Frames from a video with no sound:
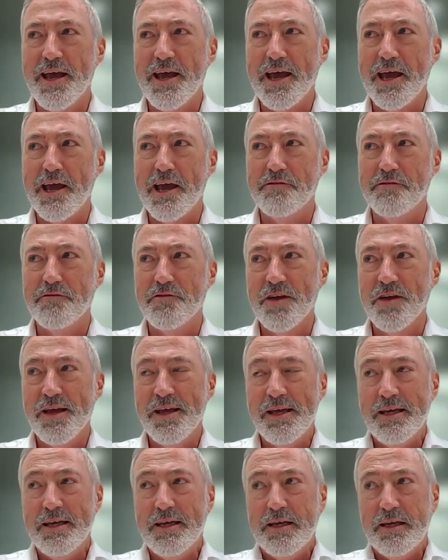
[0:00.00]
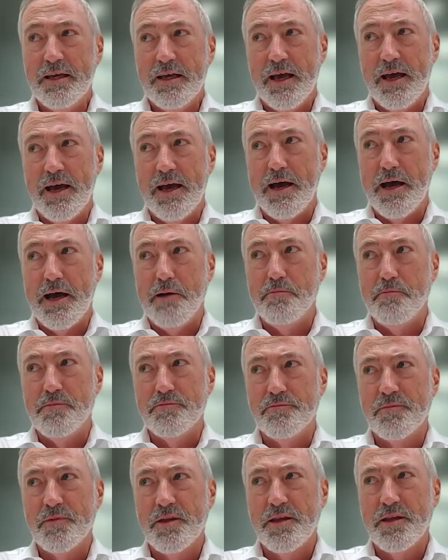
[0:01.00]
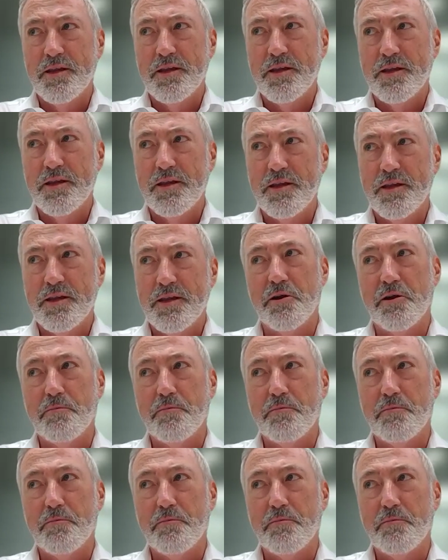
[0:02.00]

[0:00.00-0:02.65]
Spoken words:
And lithium